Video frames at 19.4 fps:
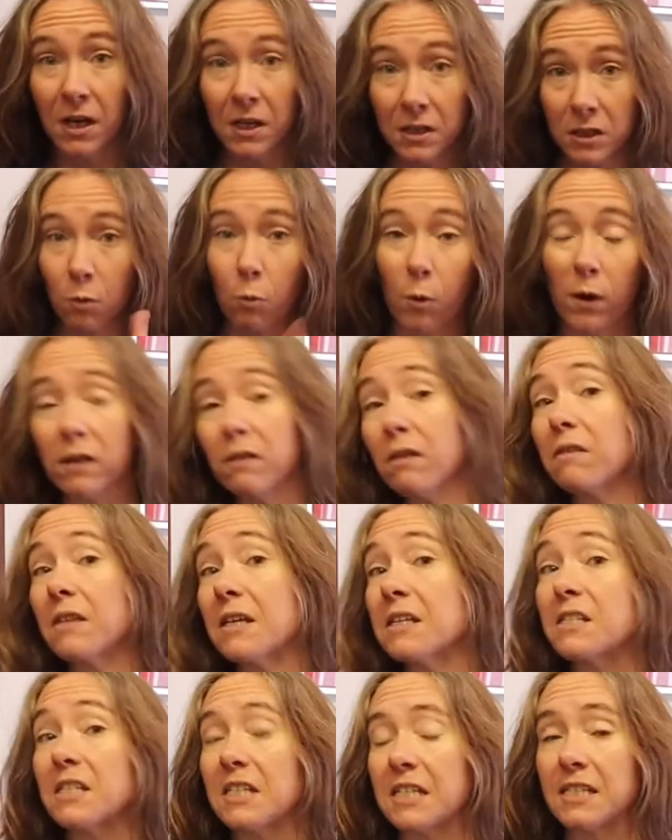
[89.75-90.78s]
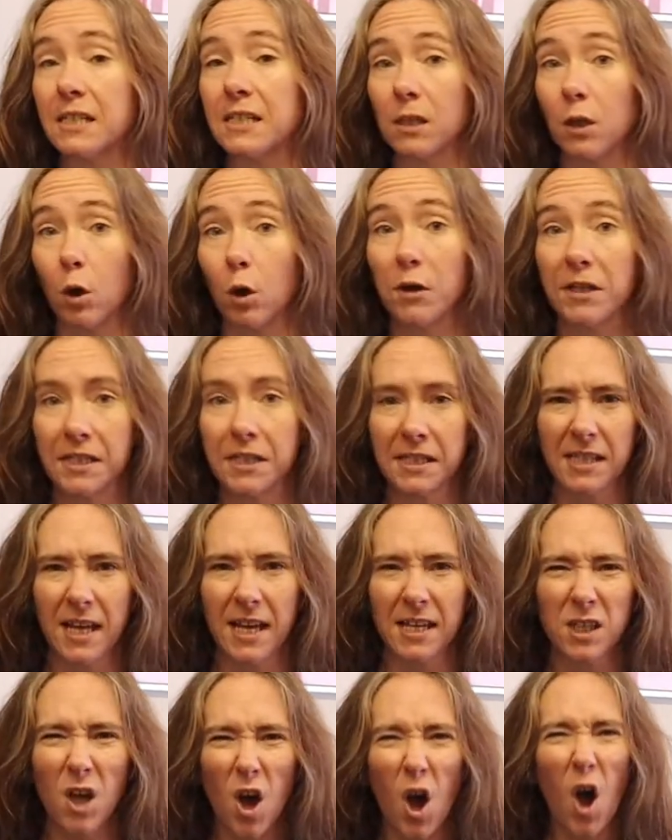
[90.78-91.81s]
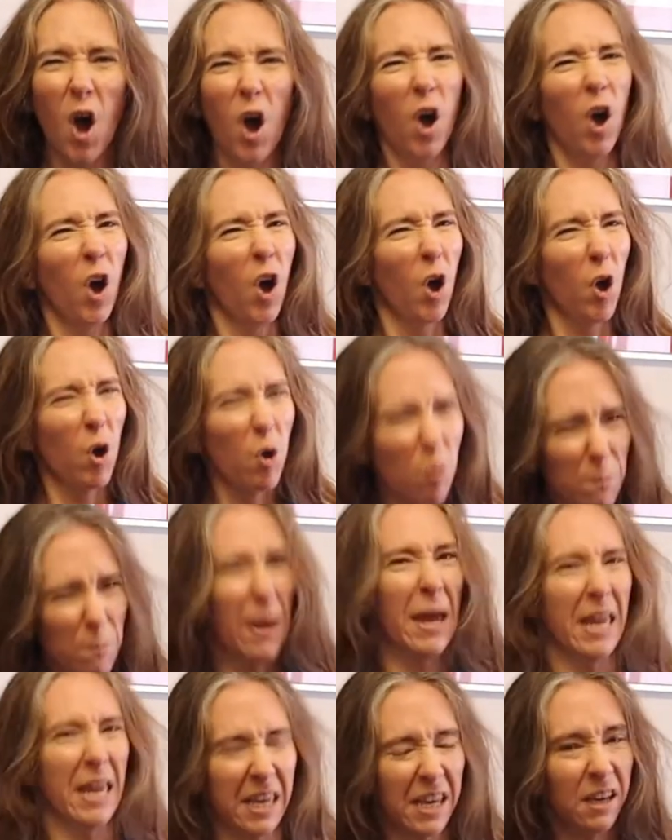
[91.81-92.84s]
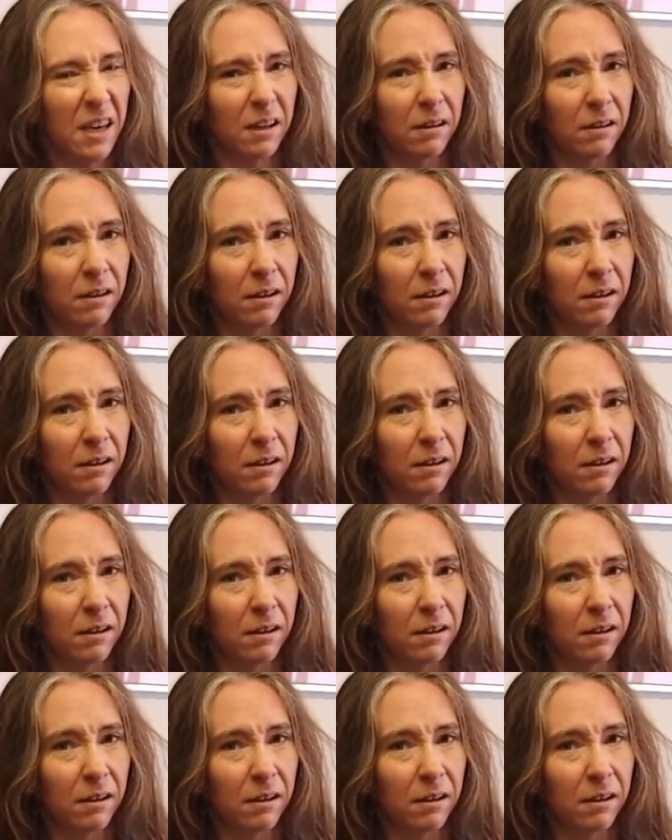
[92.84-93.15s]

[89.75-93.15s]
So one of the things that he says a lot is he says, "Who, me?"